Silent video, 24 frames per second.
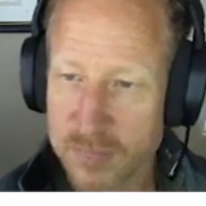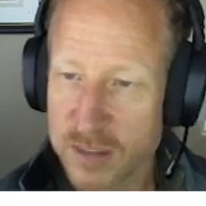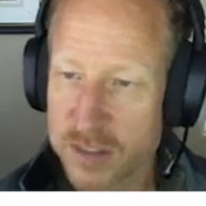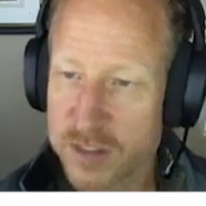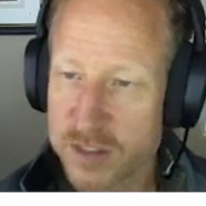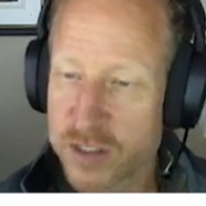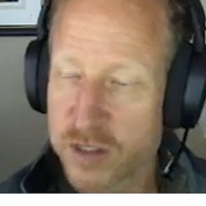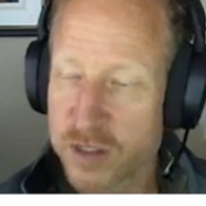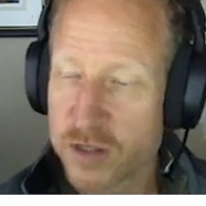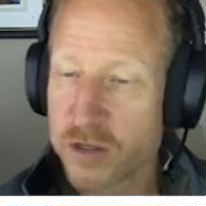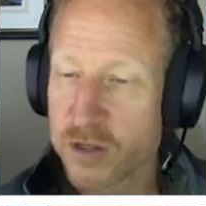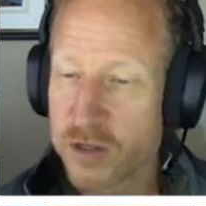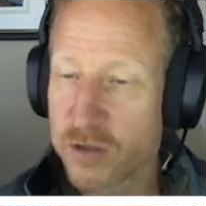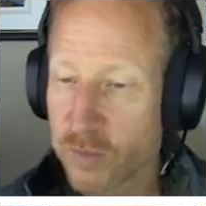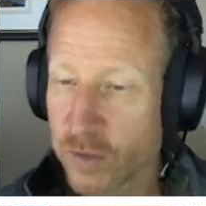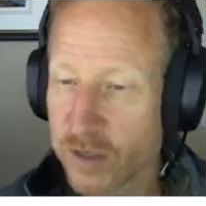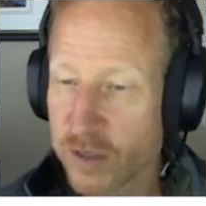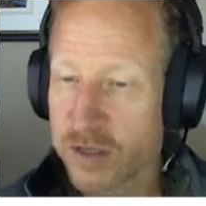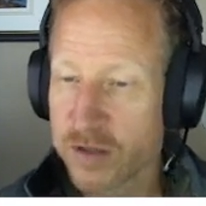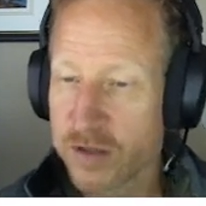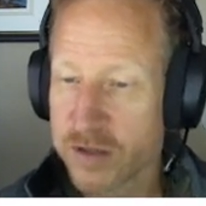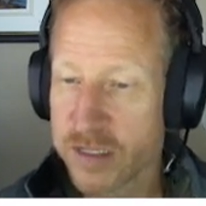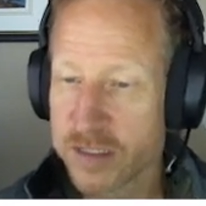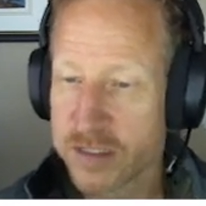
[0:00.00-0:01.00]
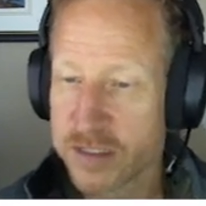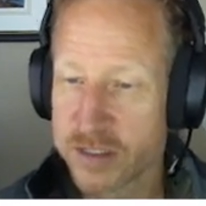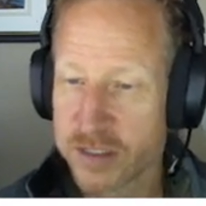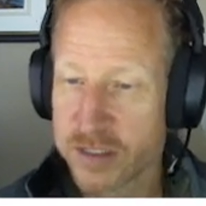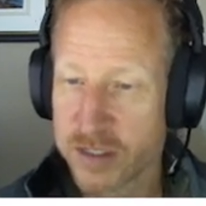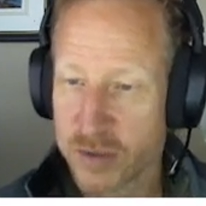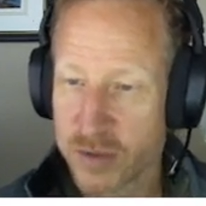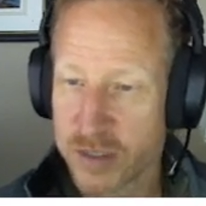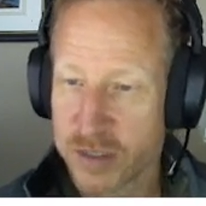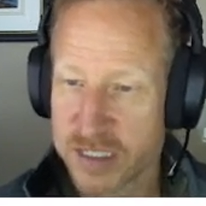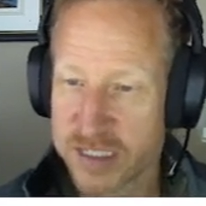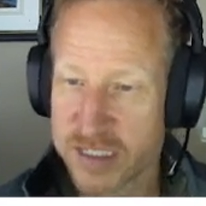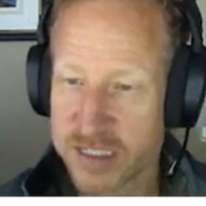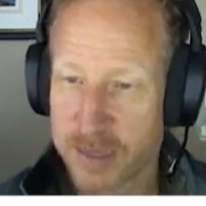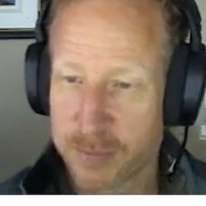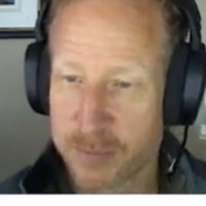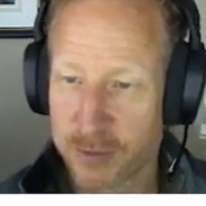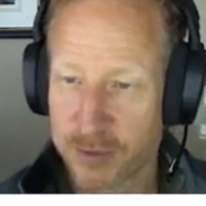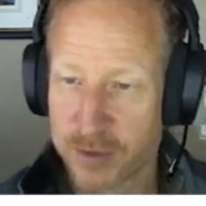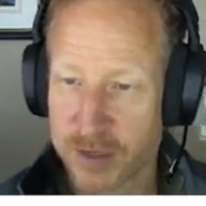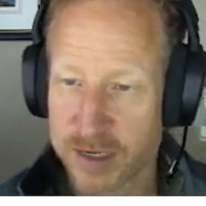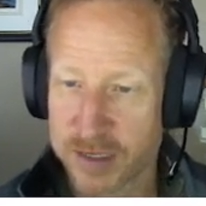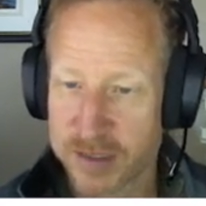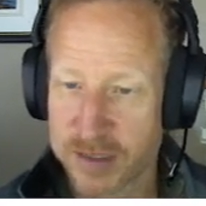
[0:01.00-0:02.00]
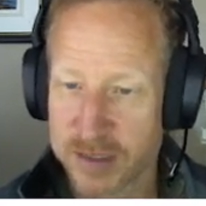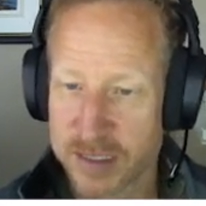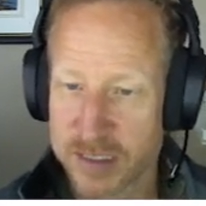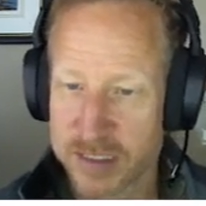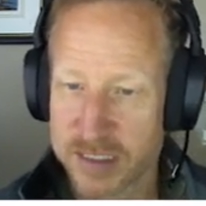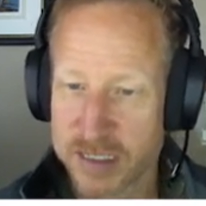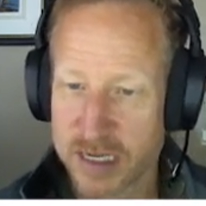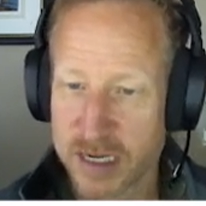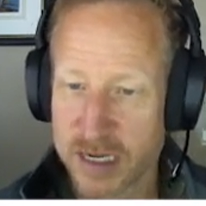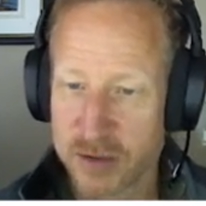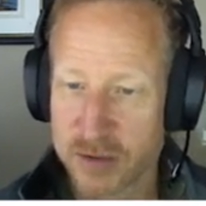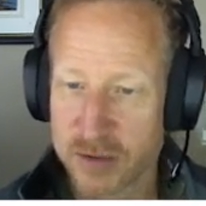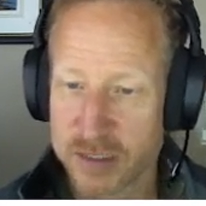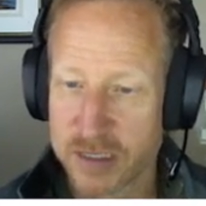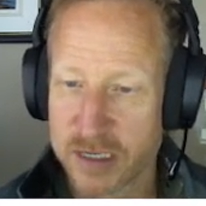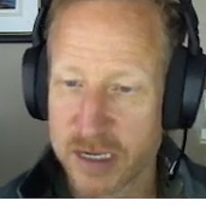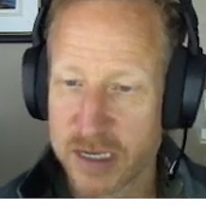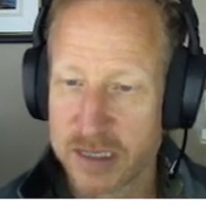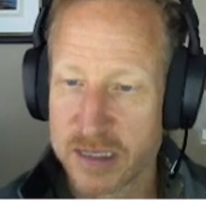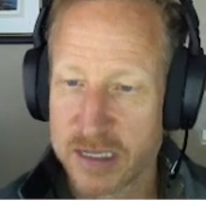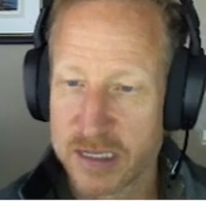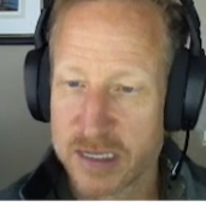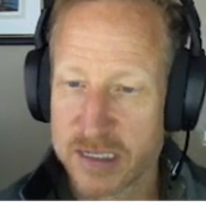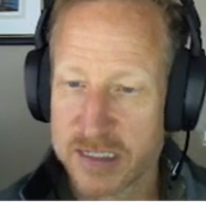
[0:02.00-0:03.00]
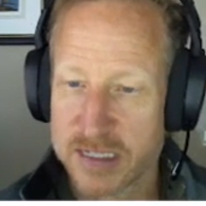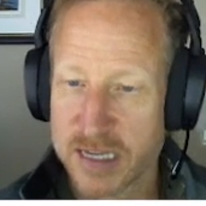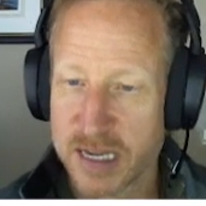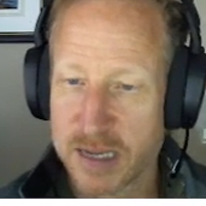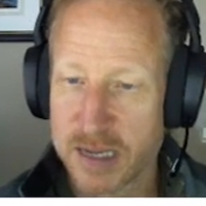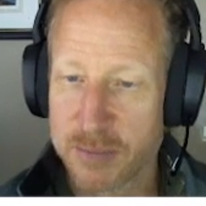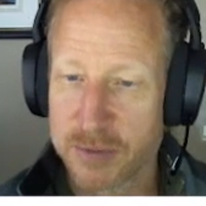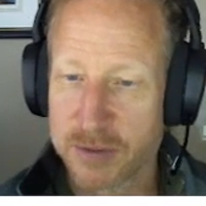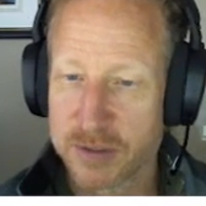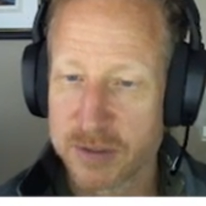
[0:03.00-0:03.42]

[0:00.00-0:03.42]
So what you need to do is separate this out. And the example